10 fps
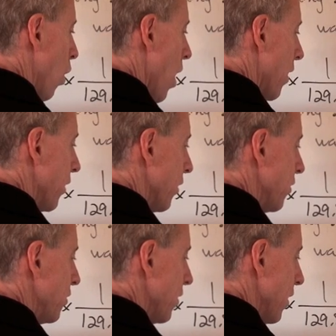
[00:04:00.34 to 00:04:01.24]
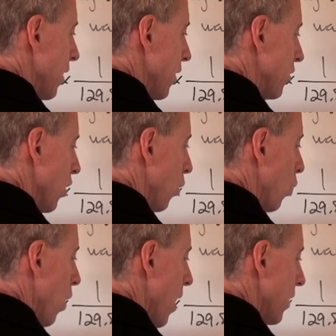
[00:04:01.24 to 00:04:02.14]
waters to
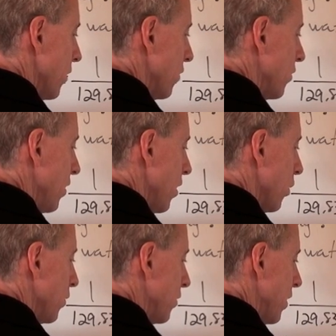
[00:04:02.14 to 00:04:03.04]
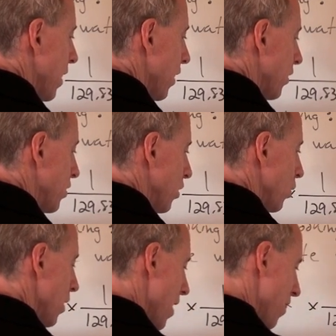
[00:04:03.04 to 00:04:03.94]
1
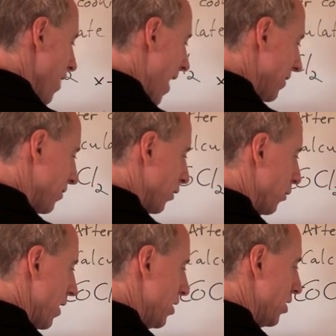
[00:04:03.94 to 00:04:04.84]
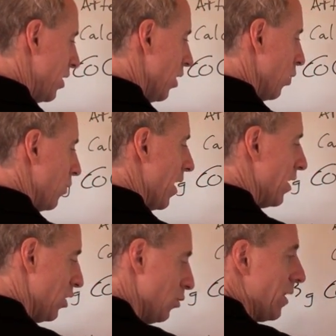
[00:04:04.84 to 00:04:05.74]
COCl2. That's the ratio
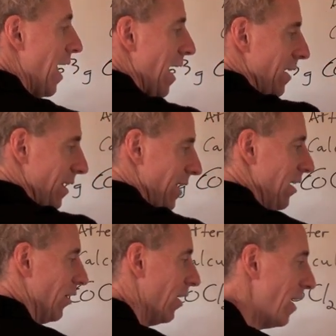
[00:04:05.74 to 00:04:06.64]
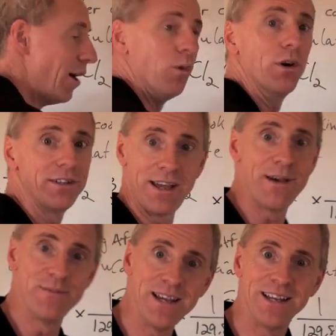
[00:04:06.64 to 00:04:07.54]
that you get here. What does
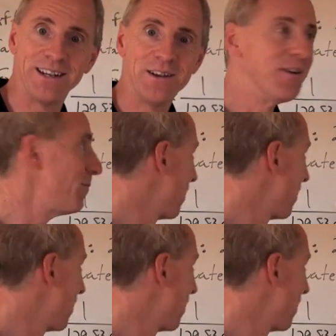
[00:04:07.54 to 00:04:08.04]
that mean?